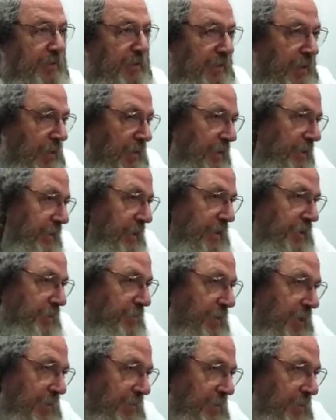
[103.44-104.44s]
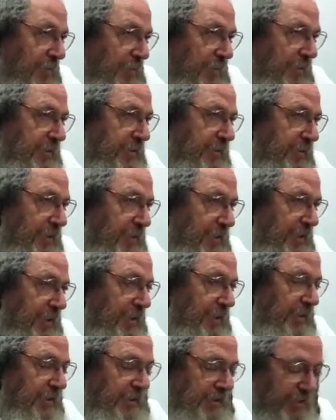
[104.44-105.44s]
you know, it takes whatever it wants and
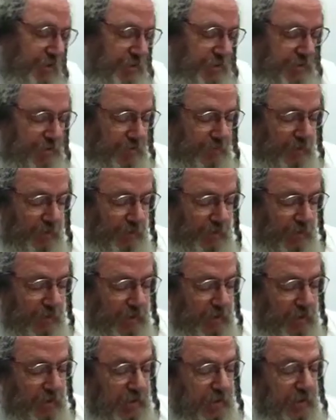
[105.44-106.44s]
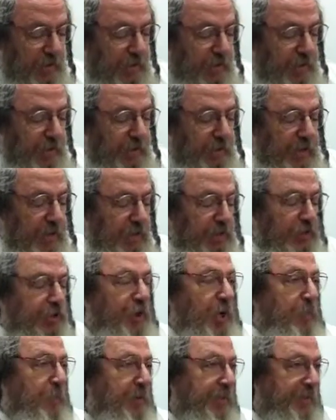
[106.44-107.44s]
it eats. Now the
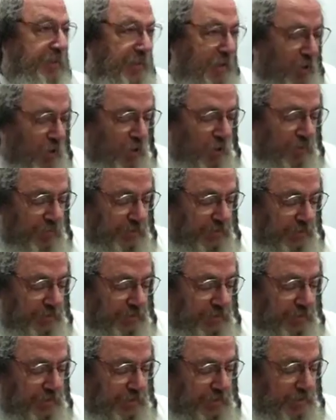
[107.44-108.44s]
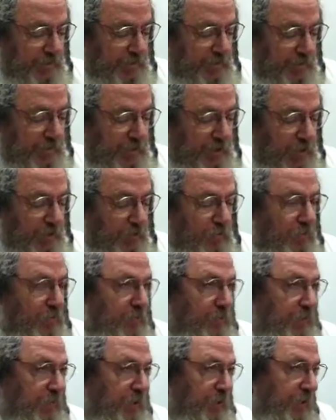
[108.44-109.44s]
shepherds, they know of this,
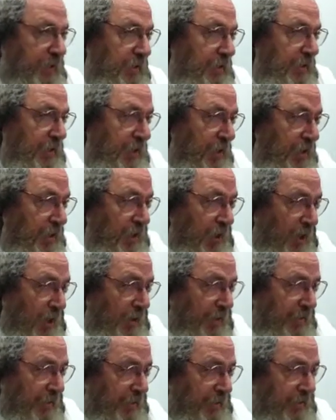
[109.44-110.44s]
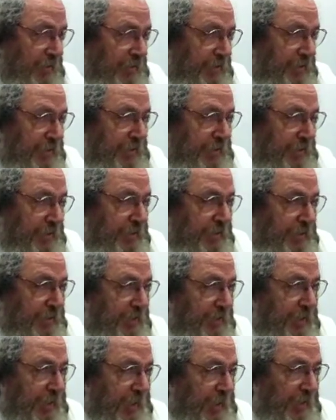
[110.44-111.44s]
so they, they guard the, the,
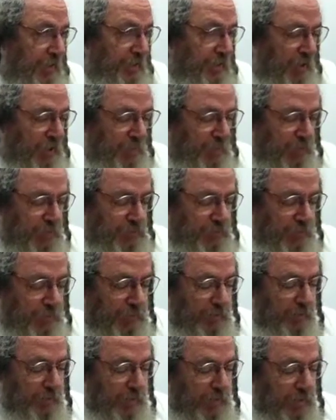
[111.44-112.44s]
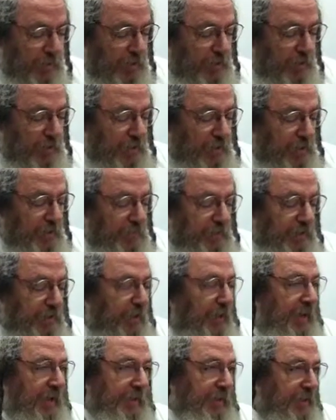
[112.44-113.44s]
the, the cattle very much from it, but
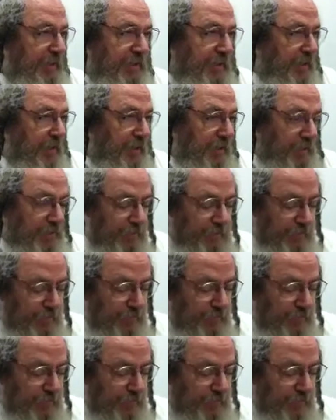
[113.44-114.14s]
the lion doesn't care.